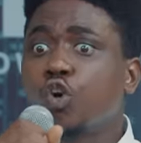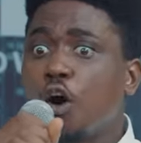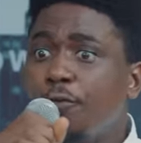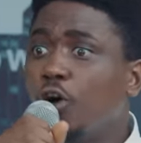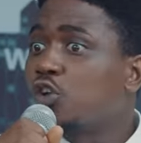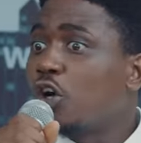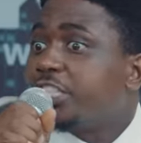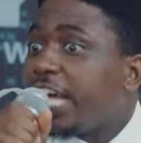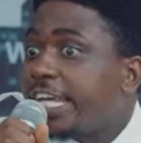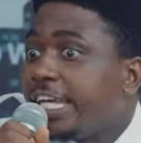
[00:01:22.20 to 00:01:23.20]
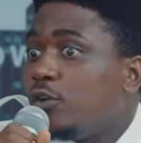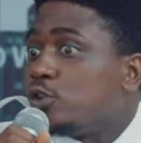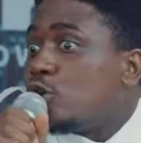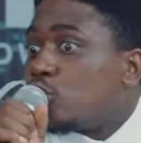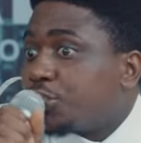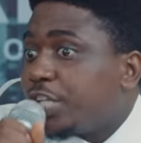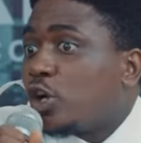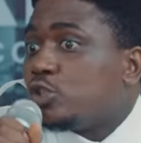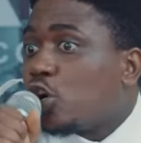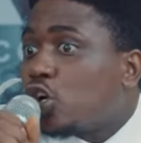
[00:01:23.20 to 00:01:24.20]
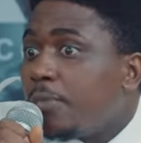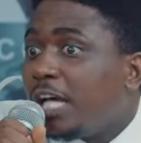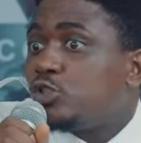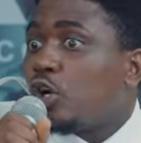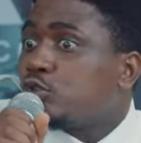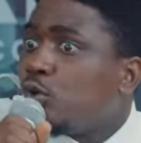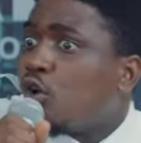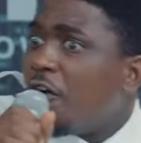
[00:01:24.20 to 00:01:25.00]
to come for cross-checking, you want to cross-check your documents just to